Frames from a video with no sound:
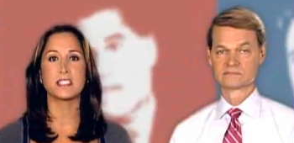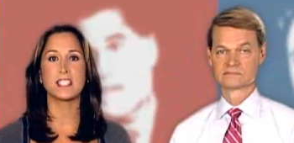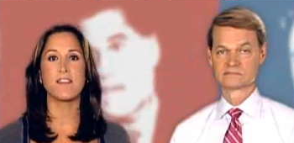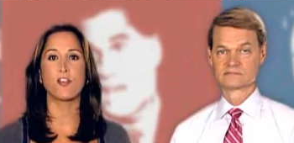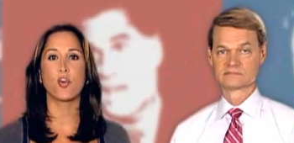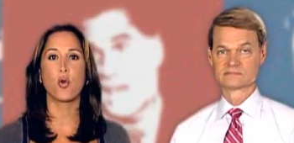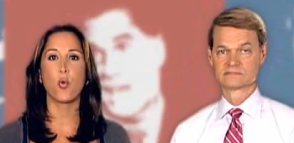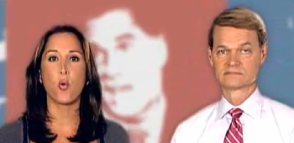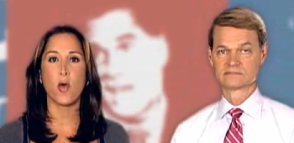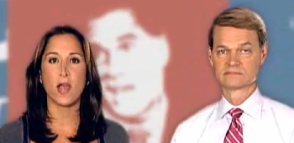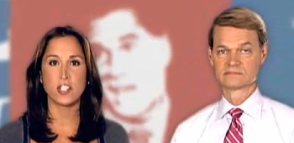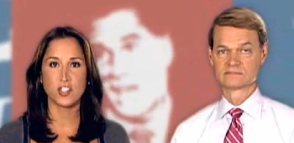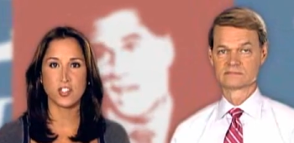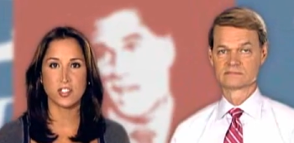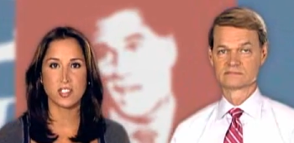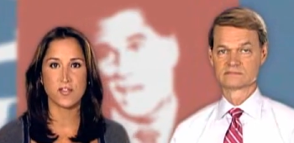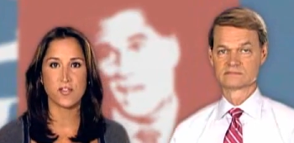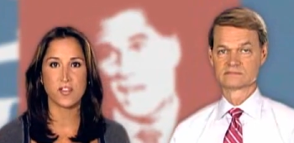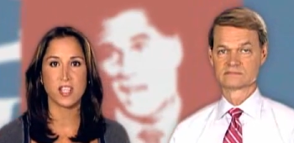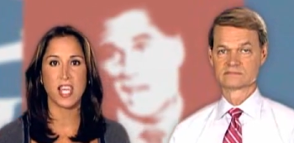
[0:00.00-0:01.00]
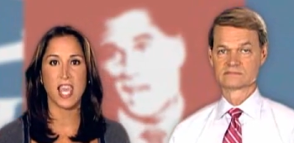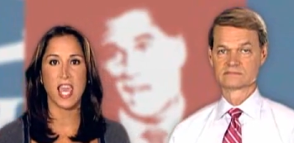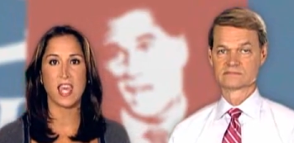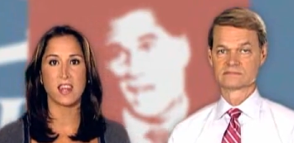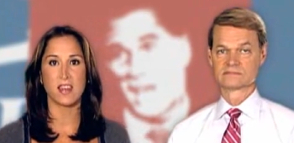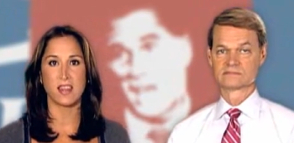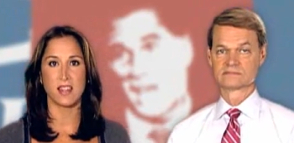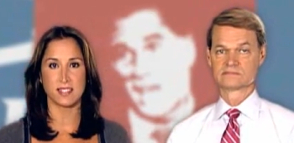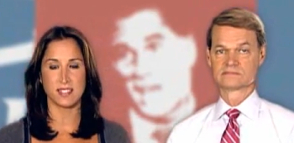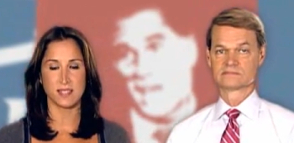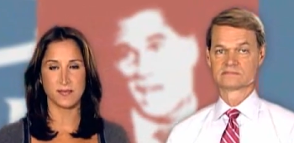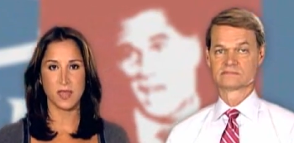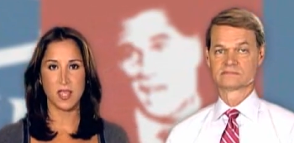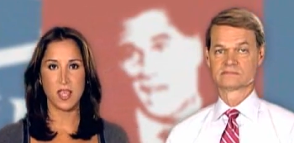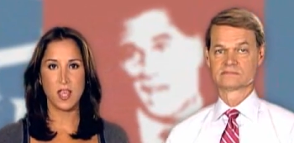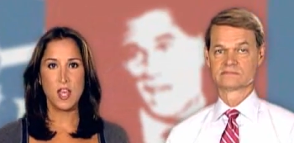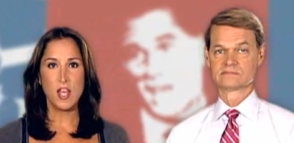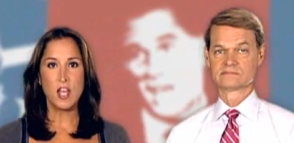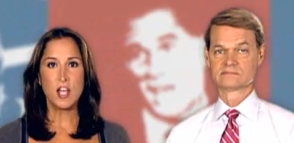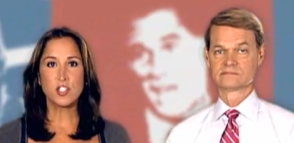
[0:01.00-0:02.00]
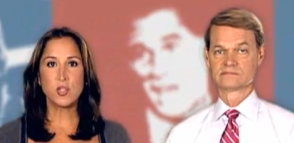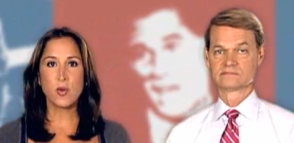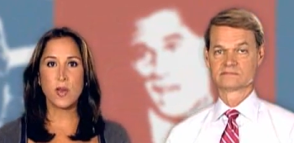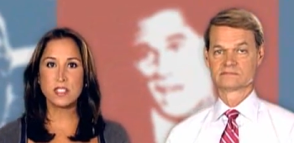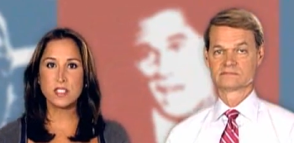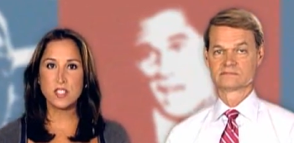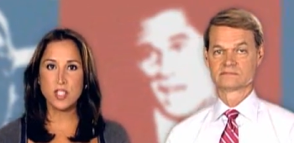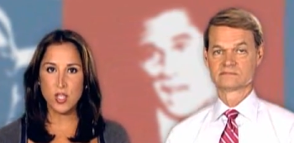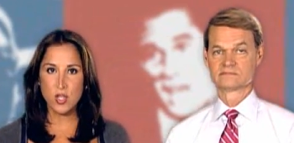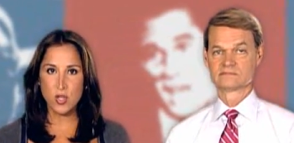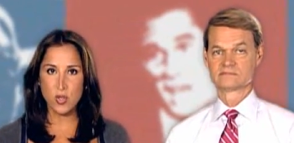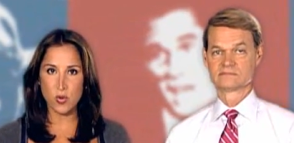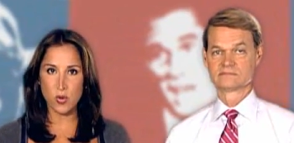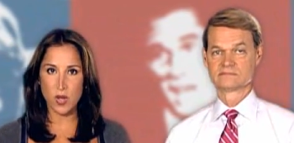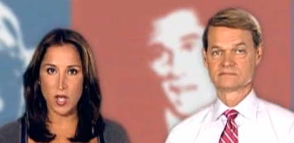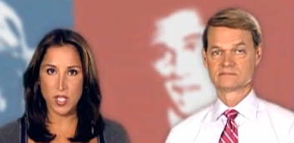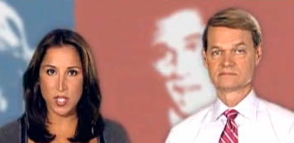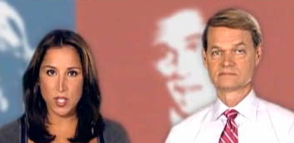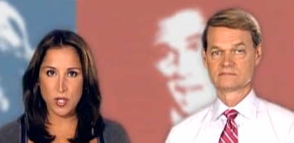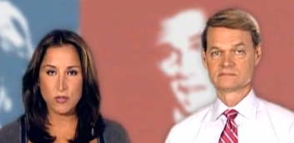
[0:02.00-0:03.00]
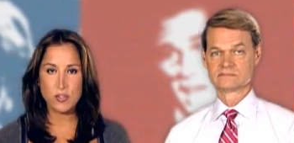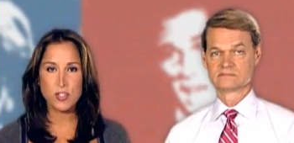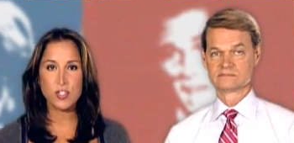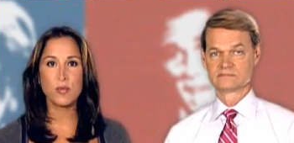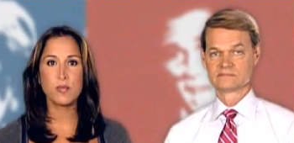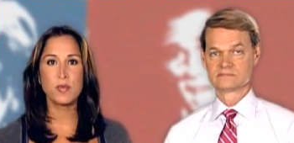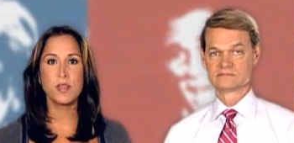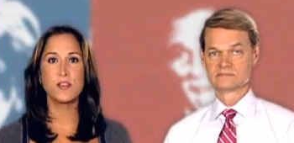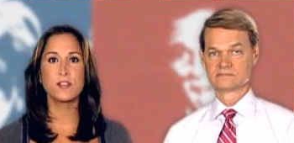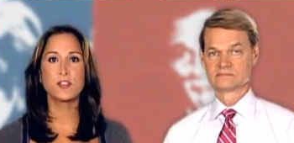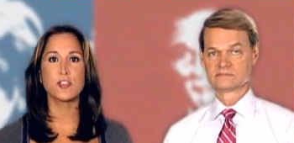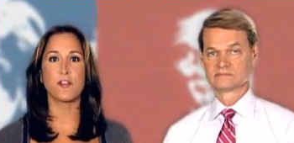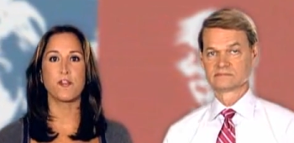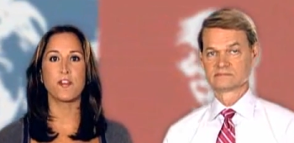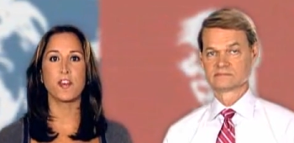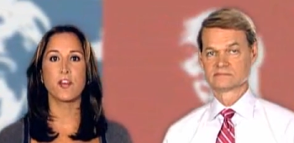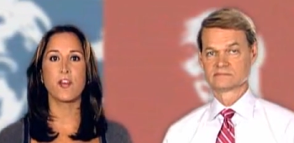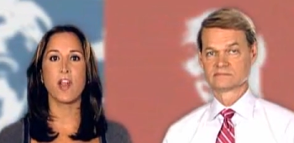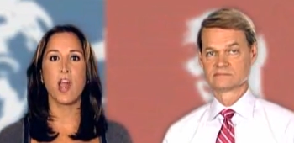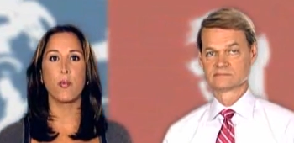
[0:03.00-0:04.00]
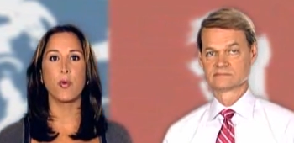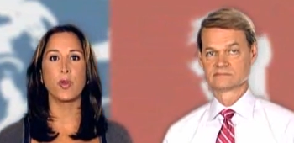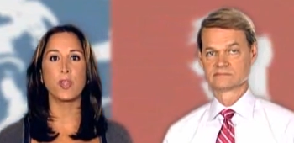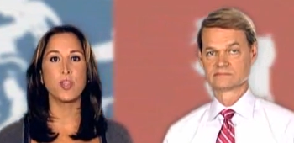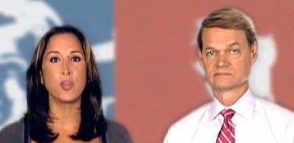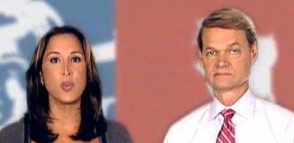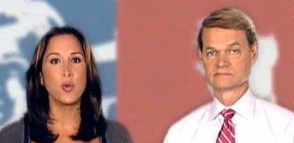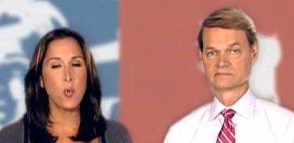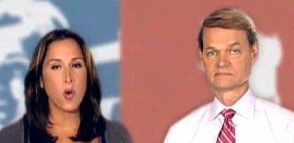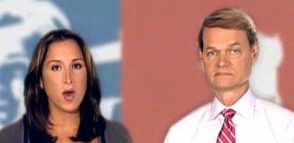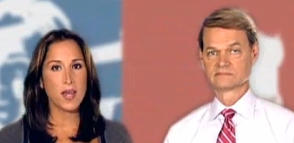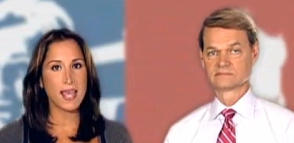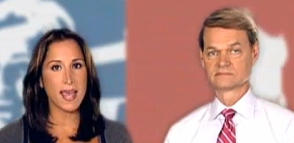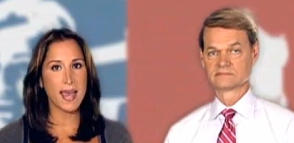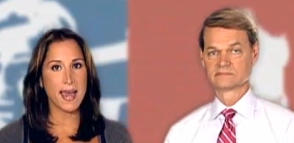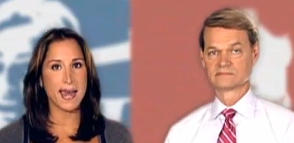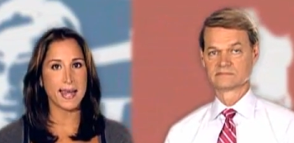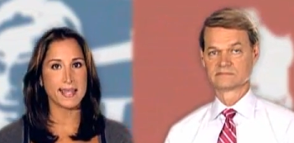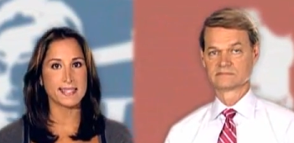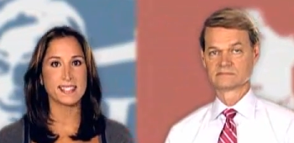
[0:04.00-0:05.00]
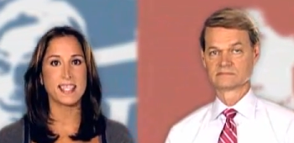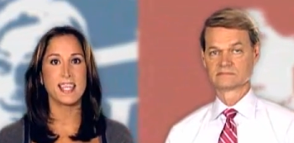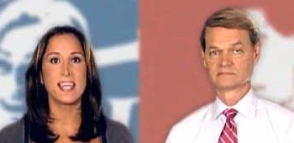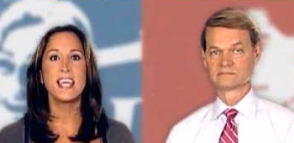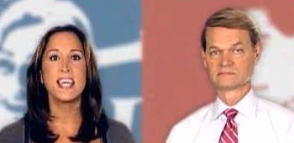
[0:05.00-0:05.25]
Speaker 1: have questions for the candidates. So as you, a YouTube user, figure out what you want to ask,